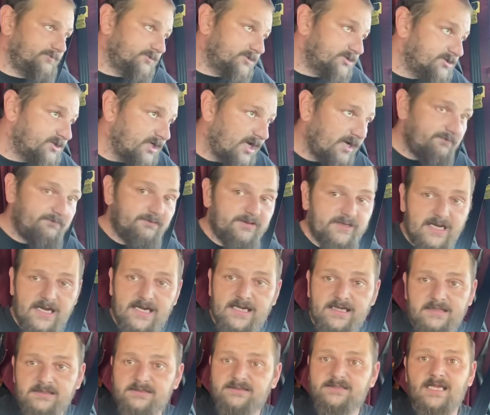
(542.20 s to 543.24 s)
seven,
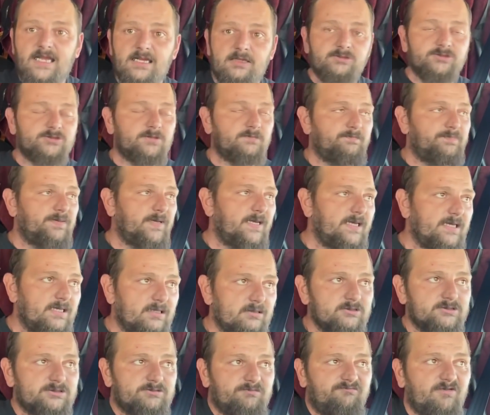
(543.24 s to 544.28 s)
8,000
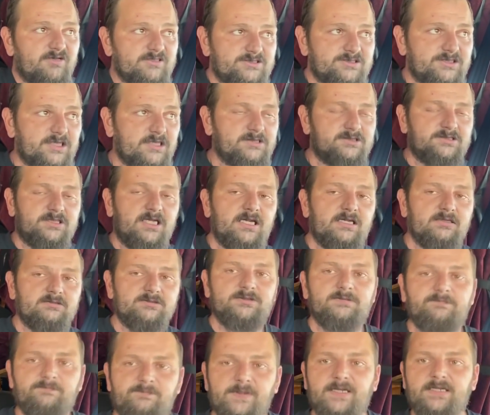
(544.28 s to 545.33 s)
pounds,
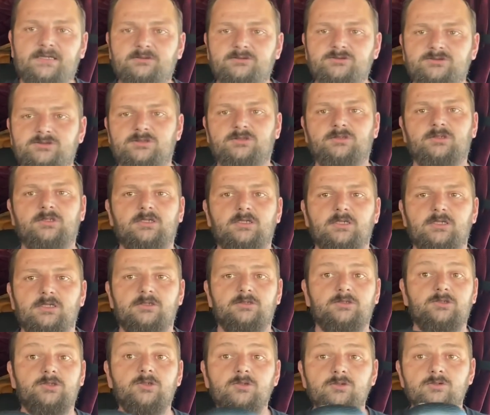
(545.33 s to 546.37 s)
6,000
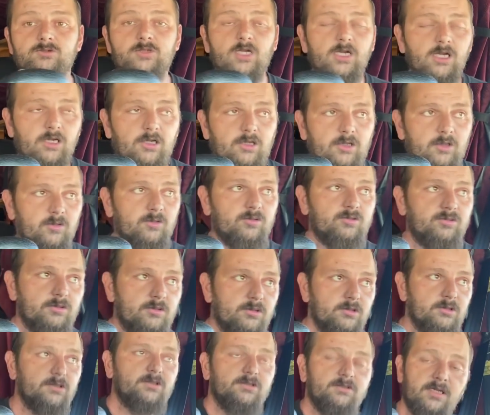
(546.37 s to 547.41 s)
pounds, you know
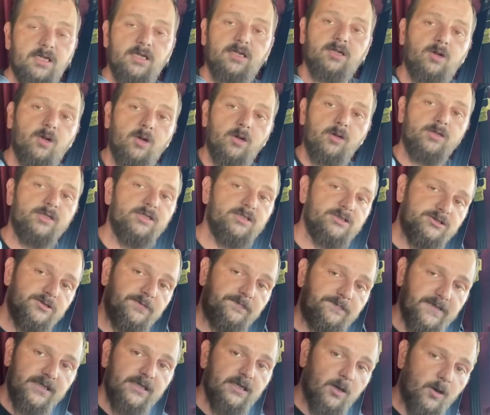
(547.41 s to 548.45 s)
that car needs to
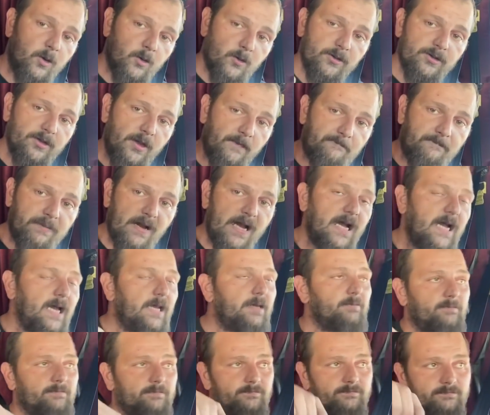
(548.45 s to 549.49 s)
be on the
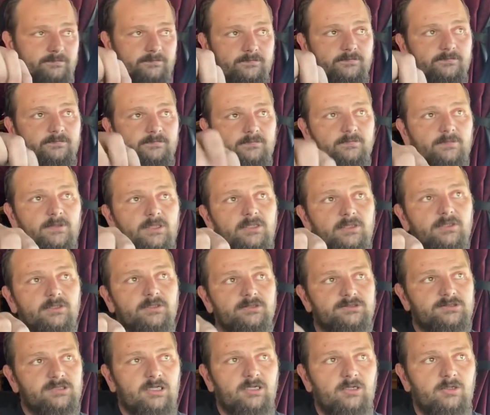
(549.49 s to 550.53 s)
bottom.
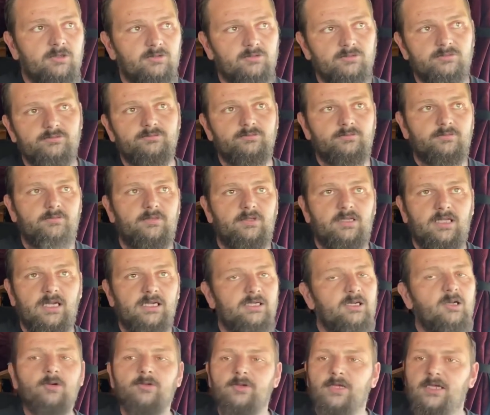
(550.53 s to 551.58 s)
So I
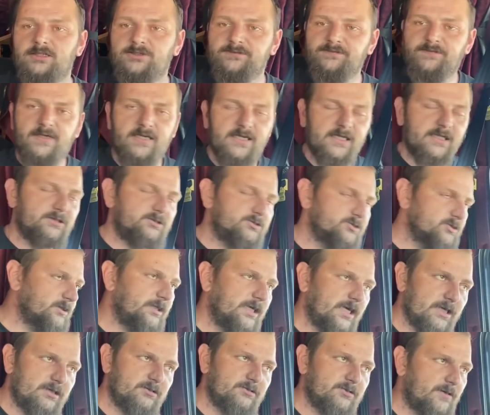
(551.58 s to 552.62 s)
know that's for Android.
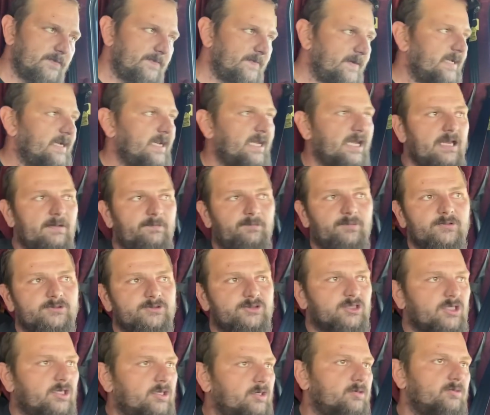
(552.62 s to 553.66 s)
I don't know about Apple.
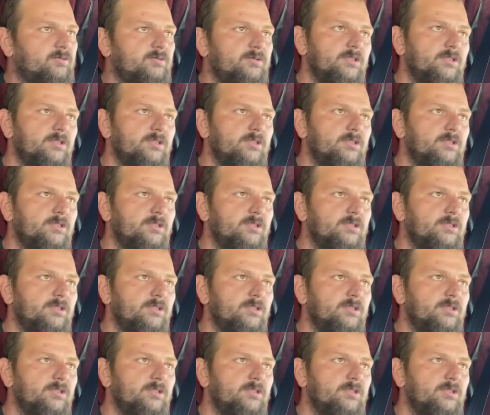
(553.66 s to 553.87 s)
So